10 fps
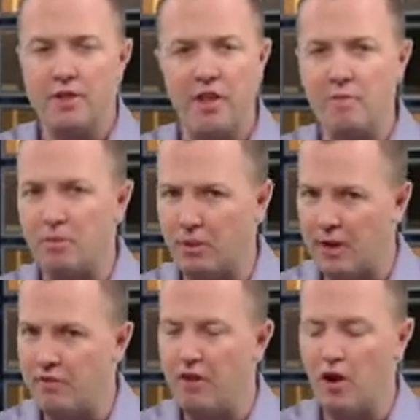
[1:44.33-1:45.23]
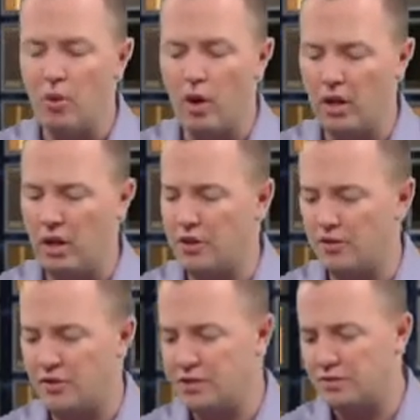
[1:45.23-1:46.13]
They've been playing very well on the
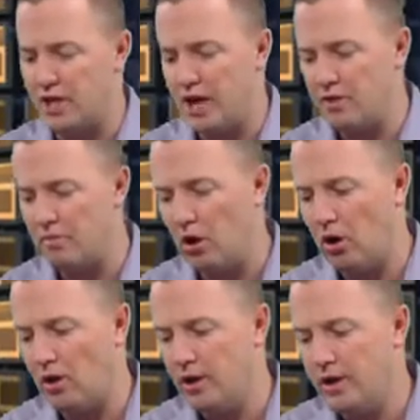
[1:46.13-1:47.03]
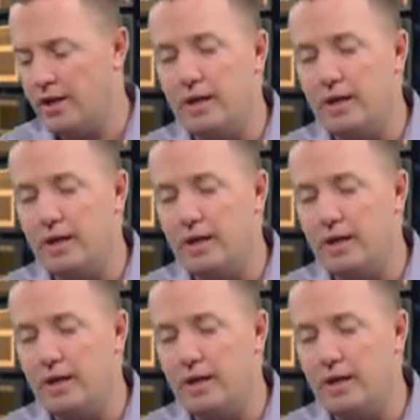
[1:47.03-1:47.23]
defensive side of the ball.